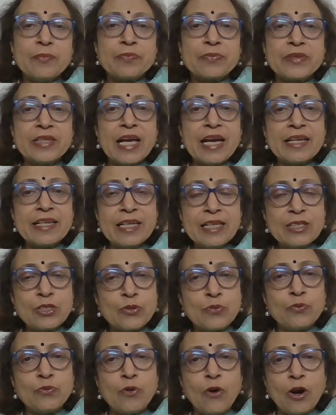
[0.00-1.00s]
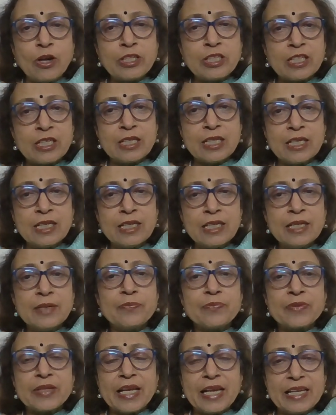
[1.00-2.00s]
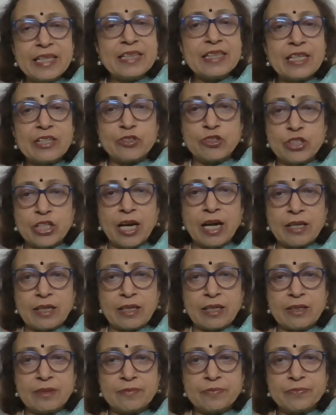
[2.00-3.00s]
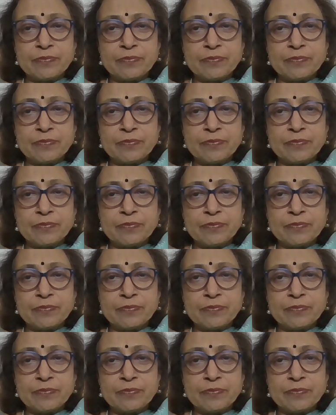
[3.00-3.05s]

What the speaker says: there is water in the jug.